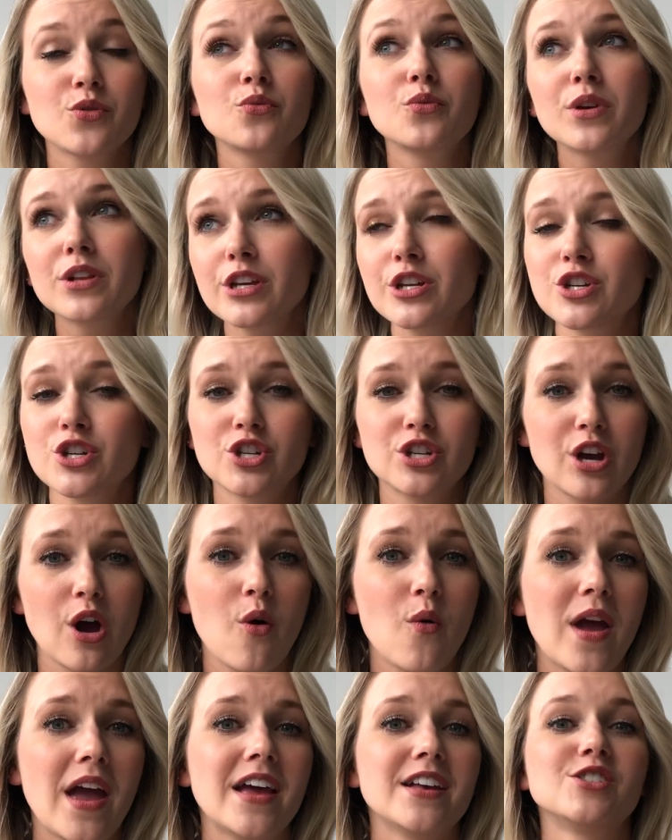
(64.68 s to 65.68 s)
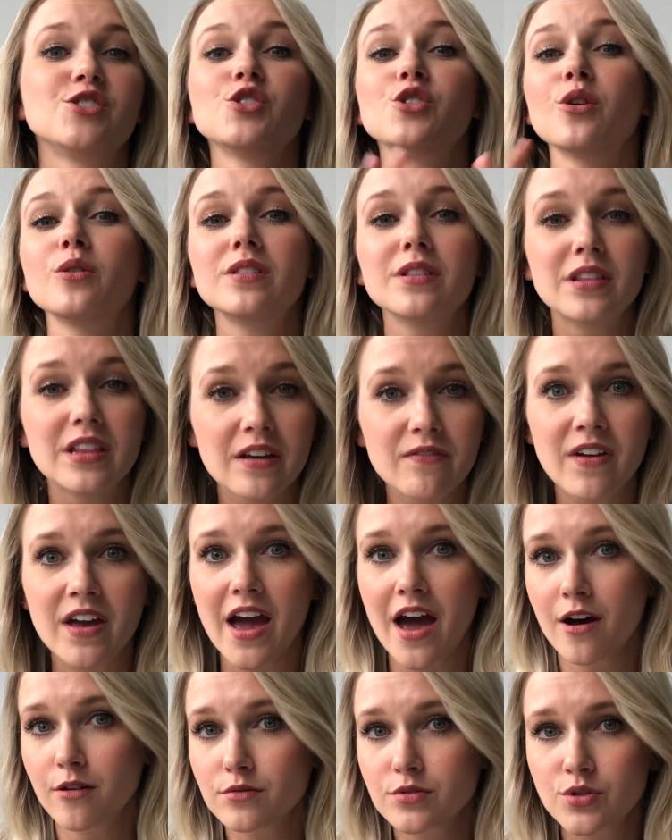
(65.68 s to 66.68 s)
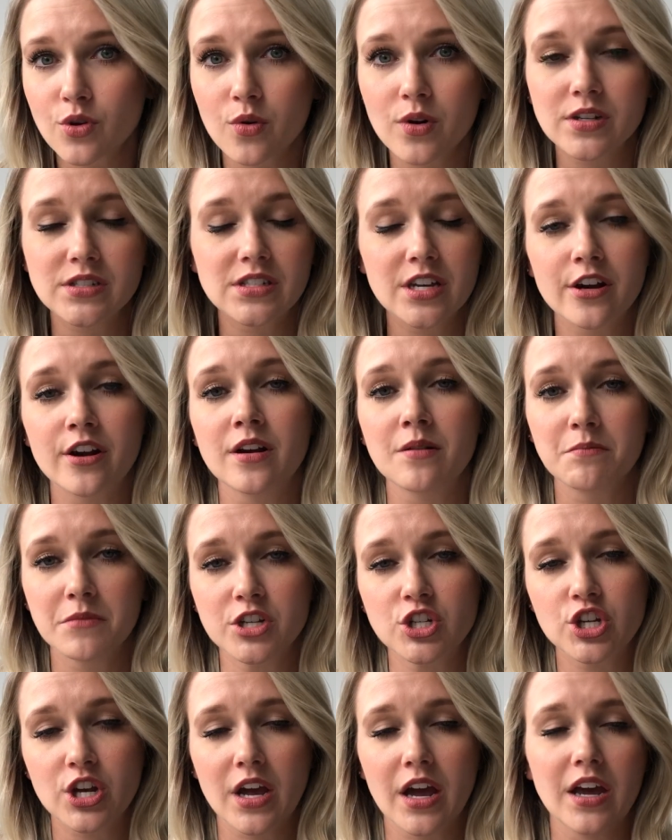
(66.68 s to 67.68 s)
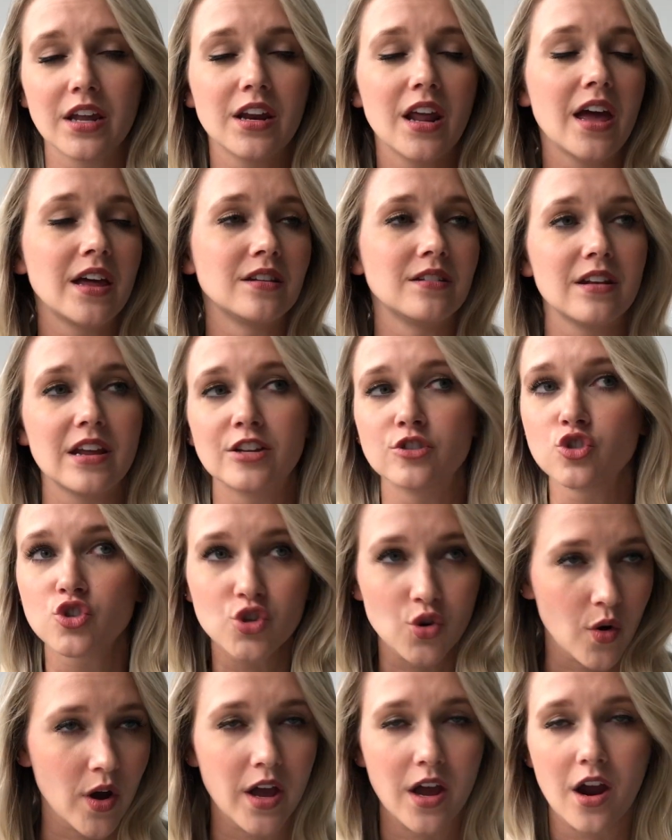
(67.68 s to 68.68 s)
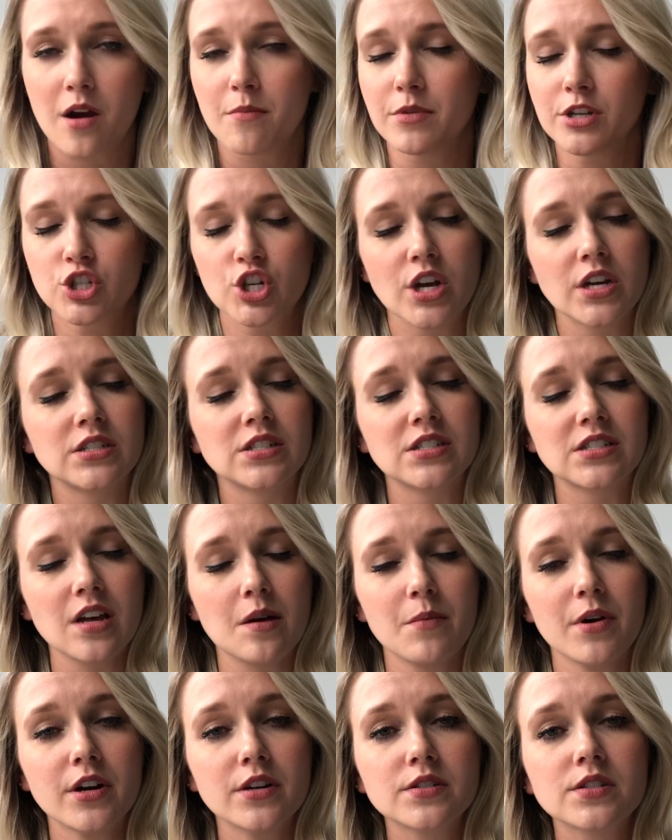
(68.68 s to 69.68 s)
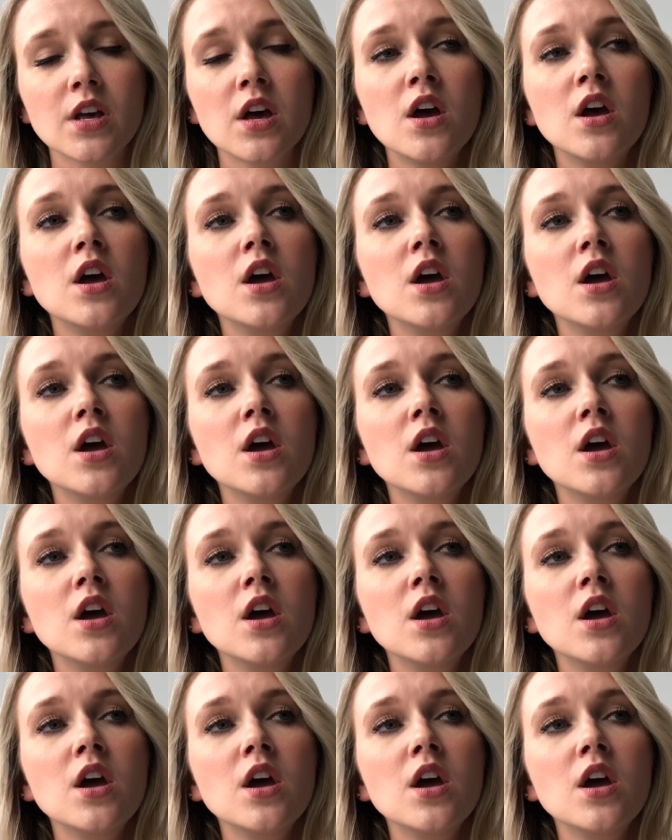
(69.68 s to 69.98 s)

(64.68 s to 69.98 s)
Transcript: to really showcase, living outdoors here in Michigan and enjoying our Michigan summers.